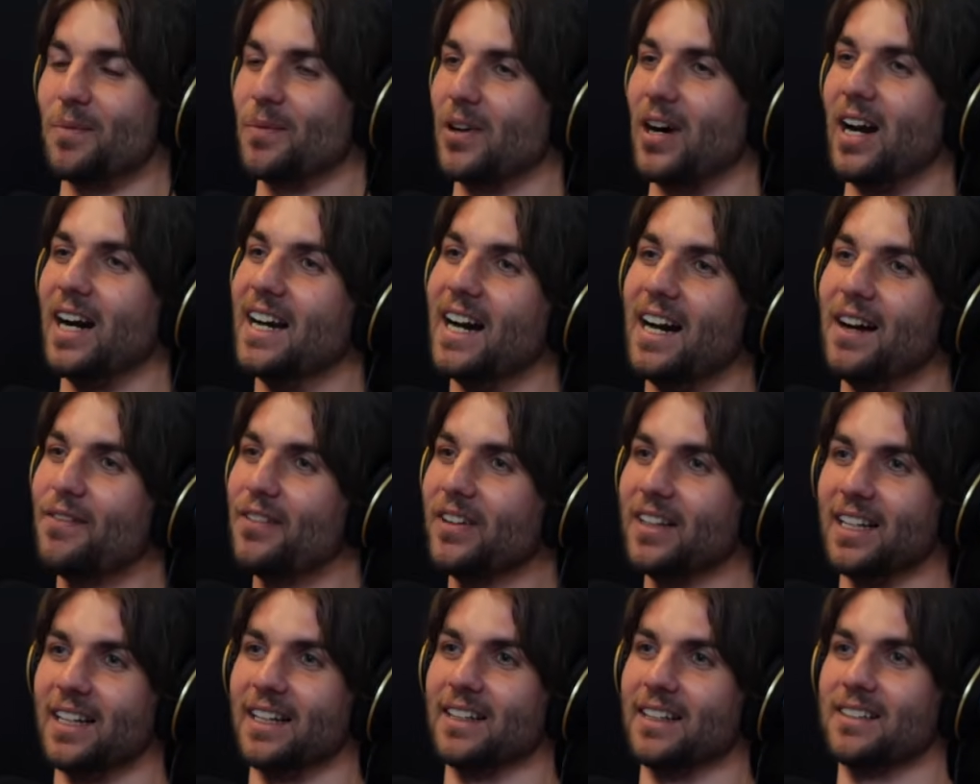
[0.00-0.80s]
surprised. I
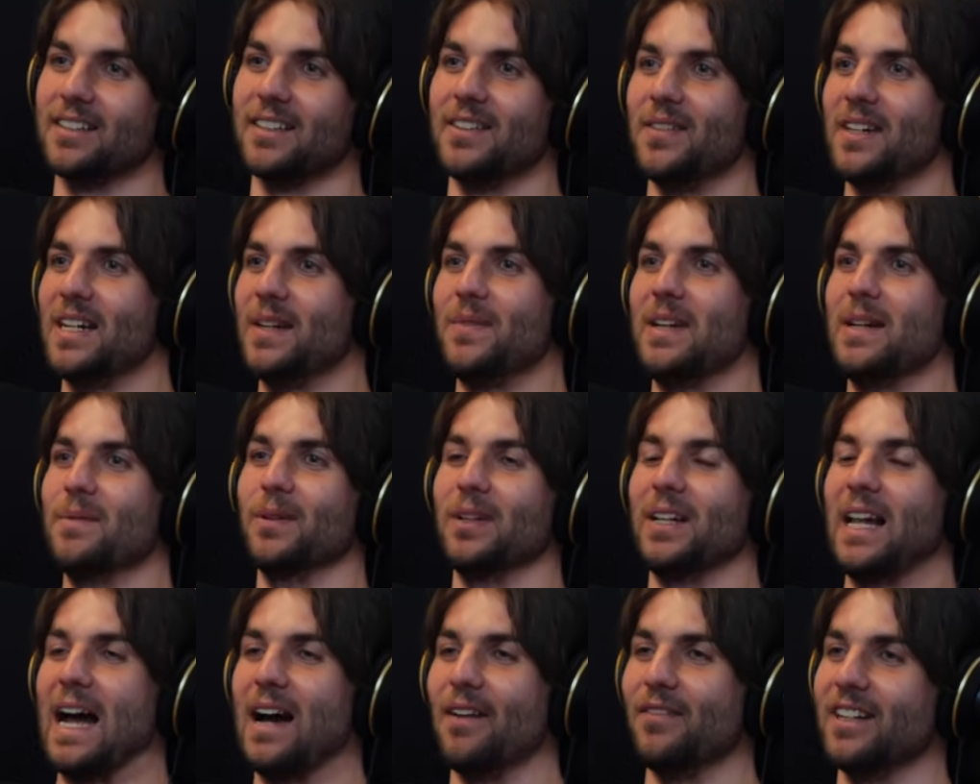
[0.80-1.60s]
feel like so many
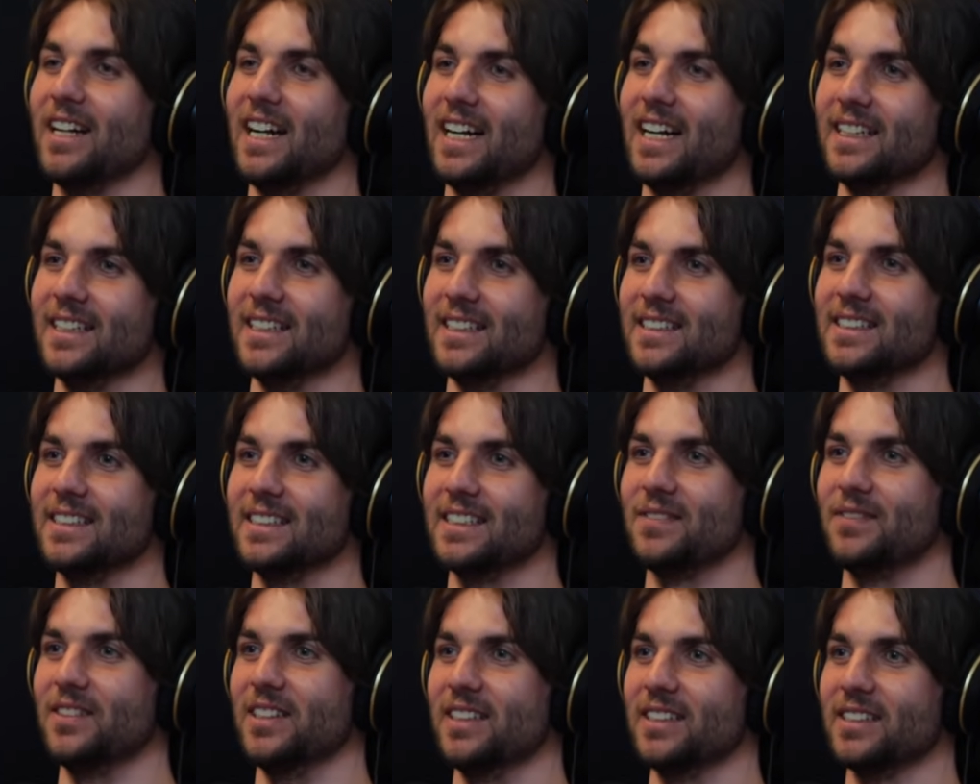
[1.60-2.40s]
people haven't had this
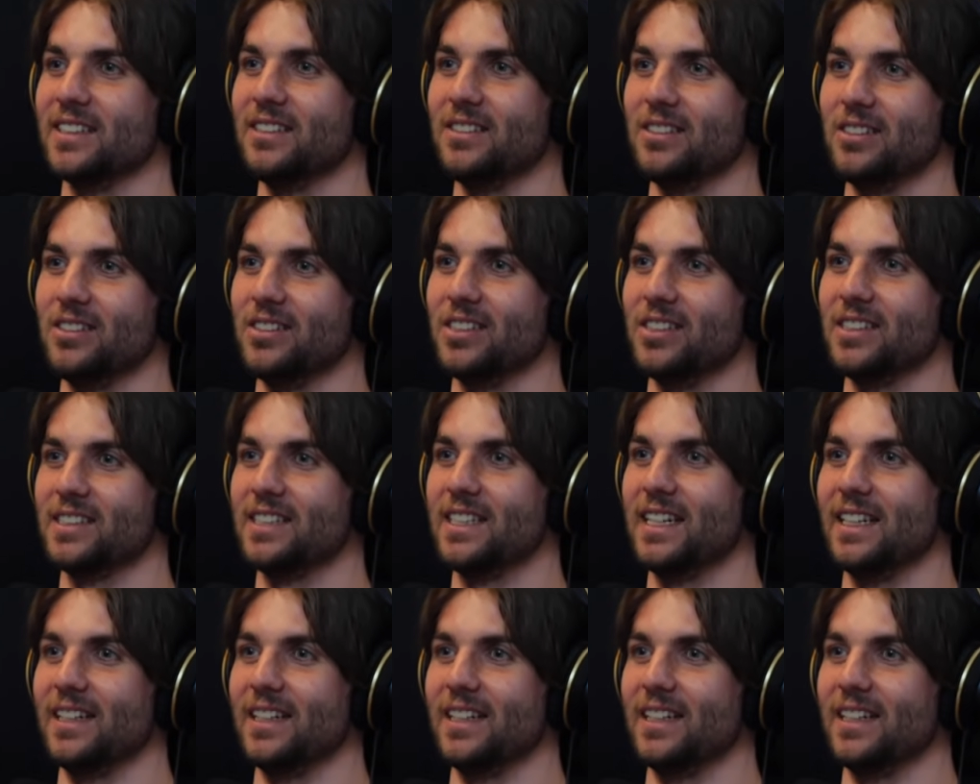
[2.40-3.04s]
experience because you just